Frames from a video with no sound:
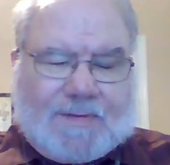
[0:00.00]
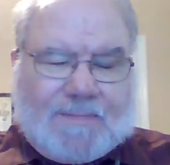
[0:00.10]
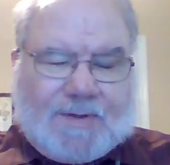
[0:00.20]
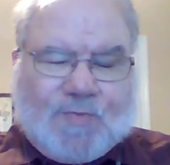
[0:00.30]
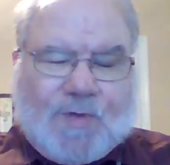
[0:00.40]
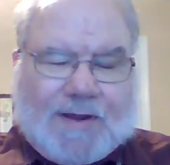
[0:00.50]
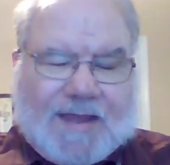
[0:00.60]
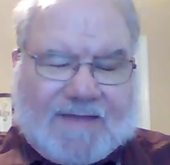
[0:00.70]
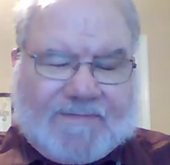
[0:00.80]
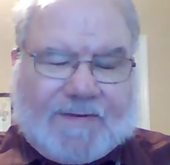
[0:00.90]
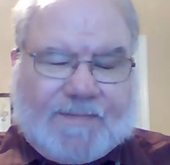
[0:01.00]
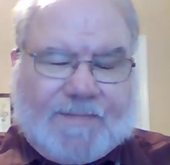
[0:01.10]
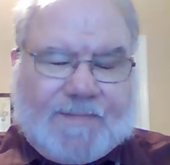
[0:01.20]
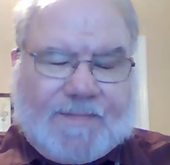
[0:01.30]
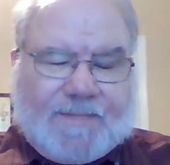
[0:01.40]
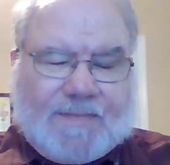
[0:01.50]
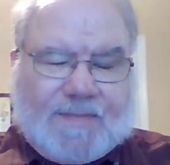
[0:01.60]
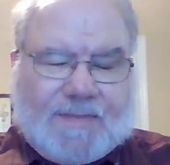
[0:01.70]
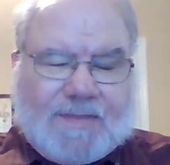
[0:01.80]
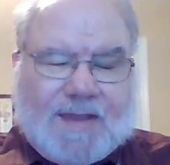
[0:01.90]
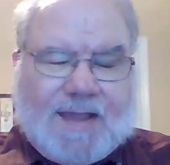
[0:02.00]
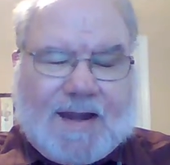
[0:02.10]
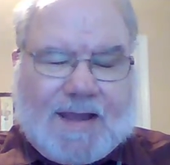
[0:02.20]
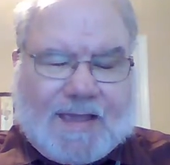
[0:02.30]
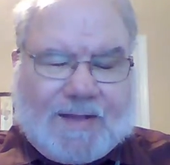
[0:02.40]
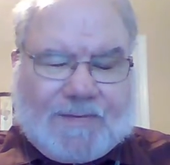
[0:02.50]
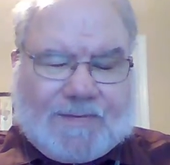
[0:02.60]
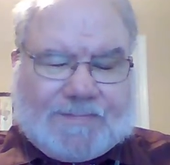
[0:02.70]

between heaven and hell.